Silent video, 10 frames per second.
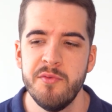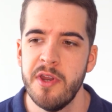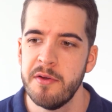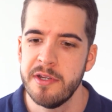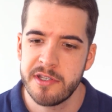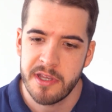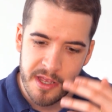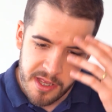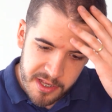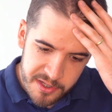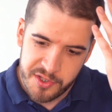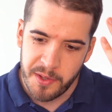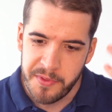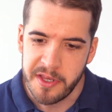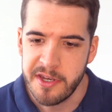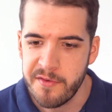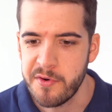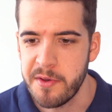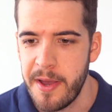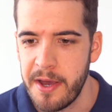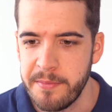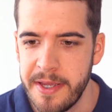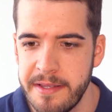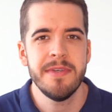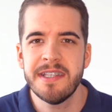you'll notice something different about me.